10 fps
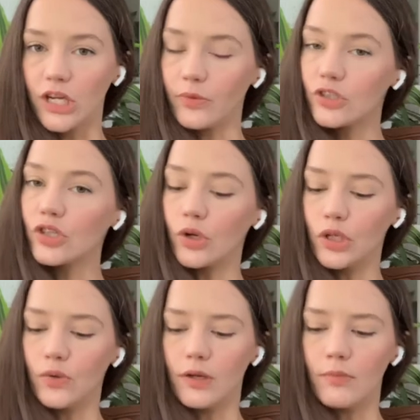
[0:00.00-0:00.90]
which I will show
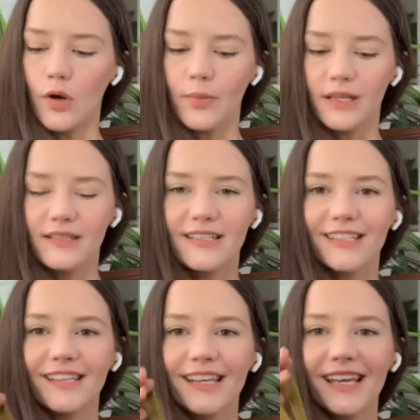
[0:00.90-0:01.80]
you in a moment.
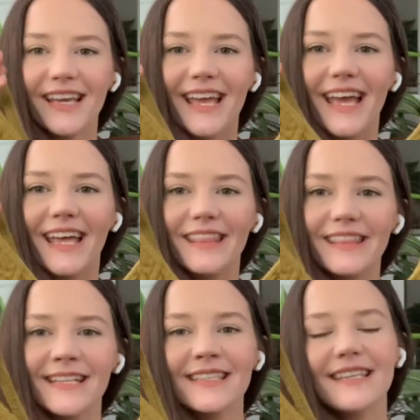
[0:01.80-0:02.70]
And
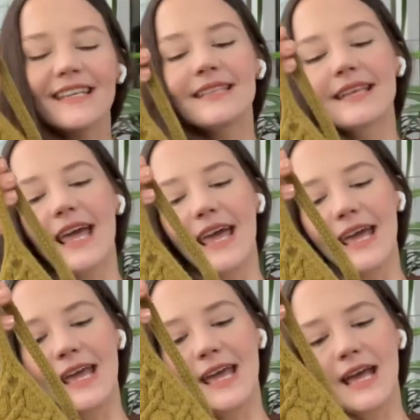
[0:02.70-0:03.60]
this is
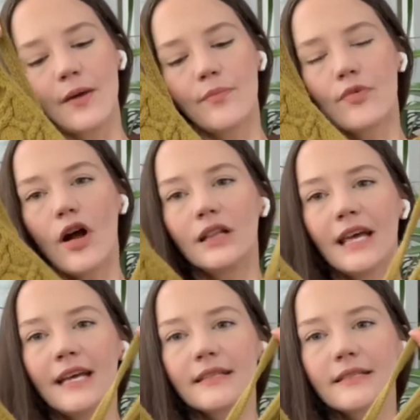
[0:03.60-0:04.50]
a
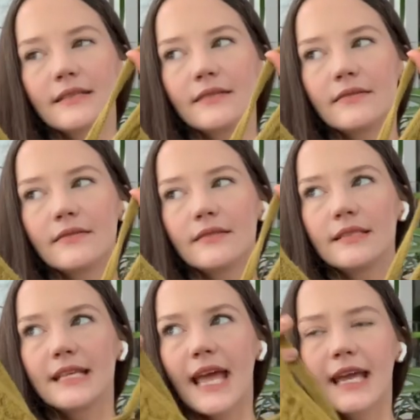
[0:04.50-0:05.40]
bralette
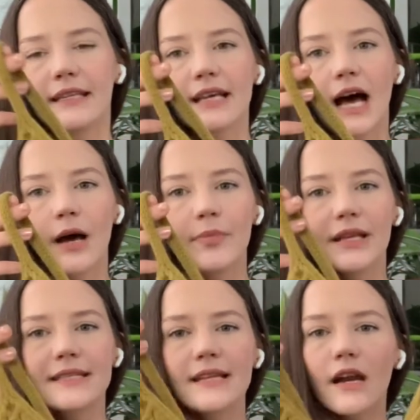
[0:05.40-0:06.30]
tank top.
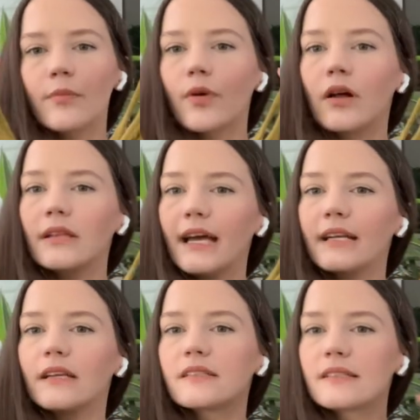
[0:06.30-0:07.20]
It's not a
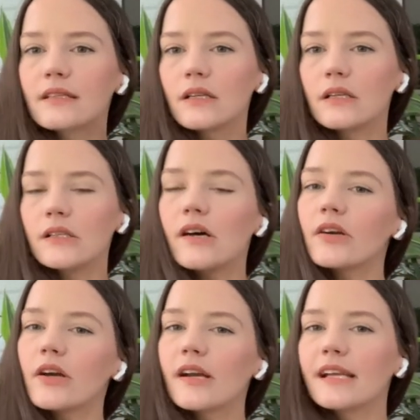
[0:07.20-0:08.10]
bralette because it's a little
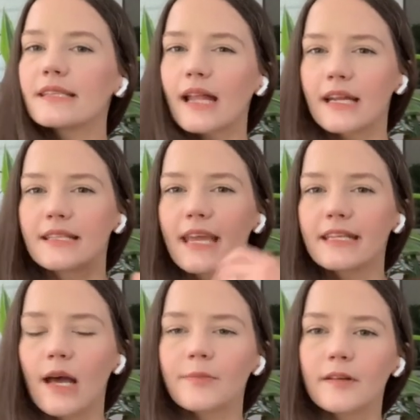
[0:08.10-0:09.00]
longer. It's not a tank
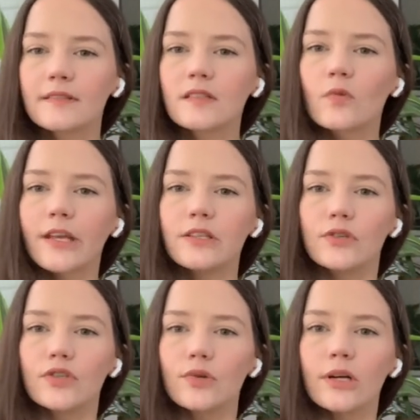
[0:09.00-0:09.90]
top because it's way too
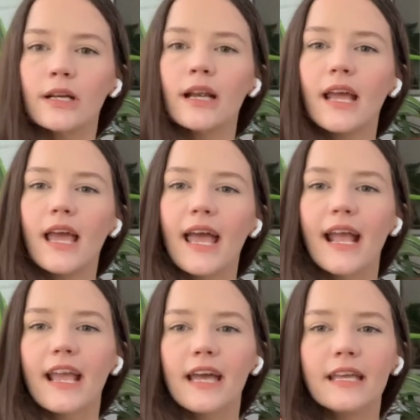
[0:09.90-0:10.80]
short.
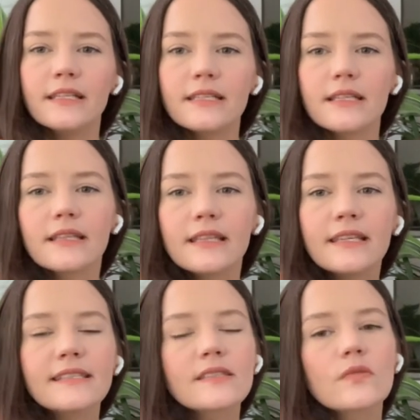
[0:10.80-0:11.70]
And
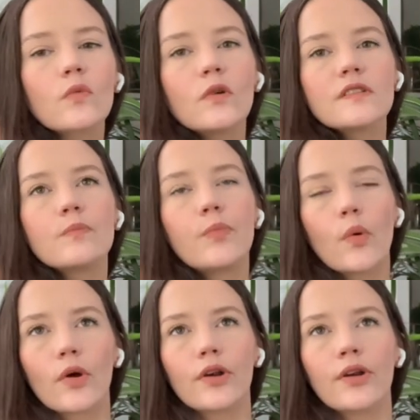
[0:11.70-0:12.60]
this was
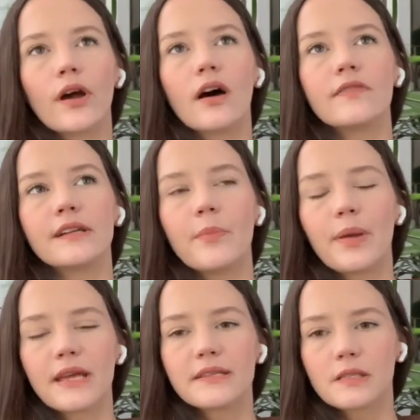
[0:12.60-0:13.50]
born of an
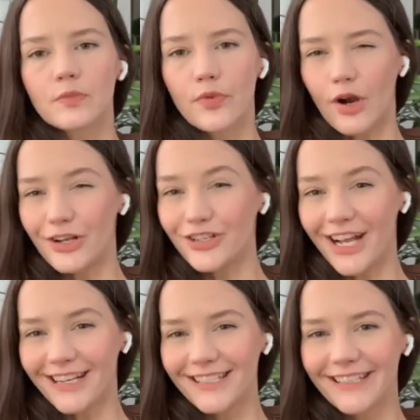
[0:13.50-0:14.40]
abandoned
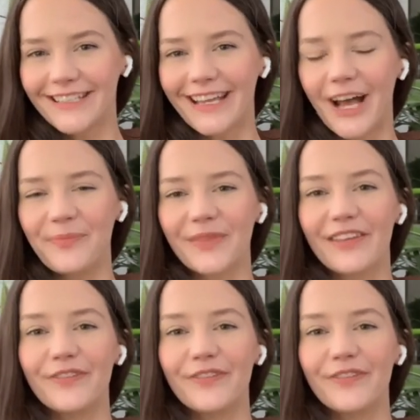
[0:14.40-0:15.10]
project. Um, if